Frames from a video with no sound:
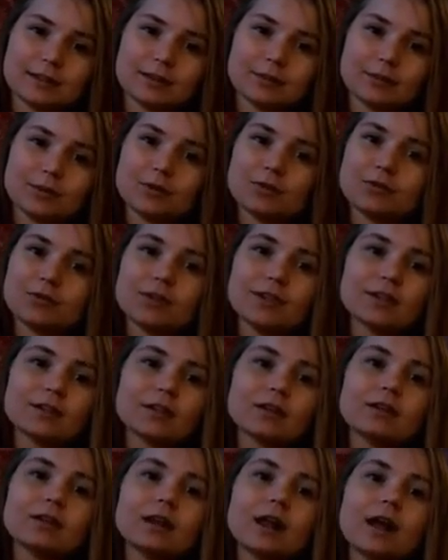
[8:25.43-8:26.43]
the
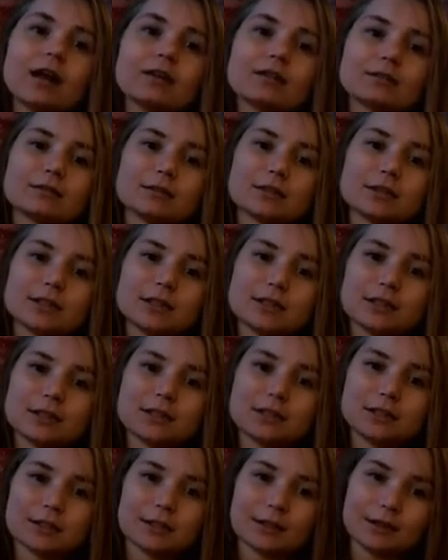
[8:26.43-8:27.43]
love,
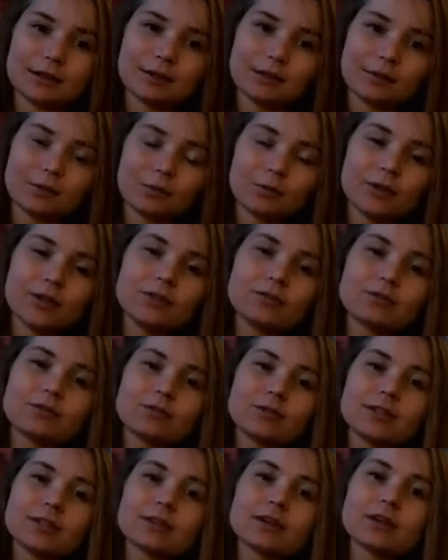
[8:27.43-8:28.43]
when you
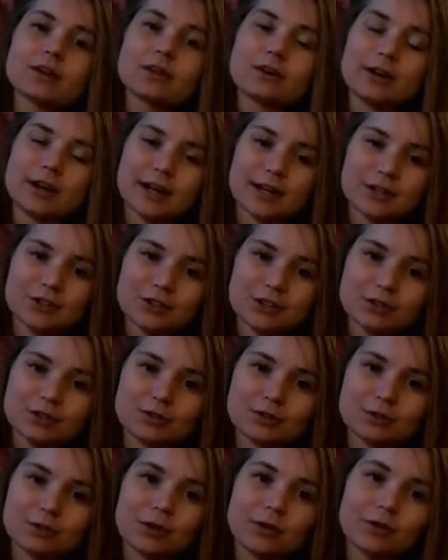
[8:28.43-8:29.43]
feel the connection
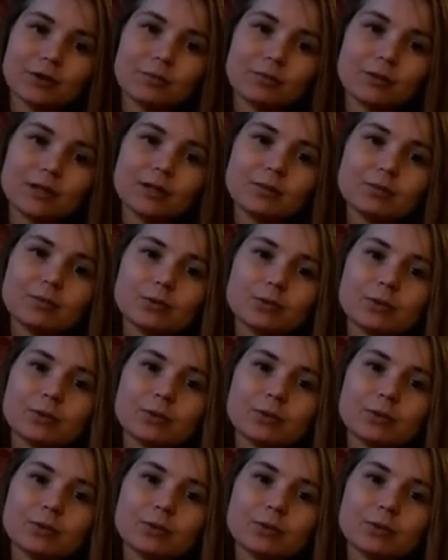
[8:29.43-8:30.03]
to other people,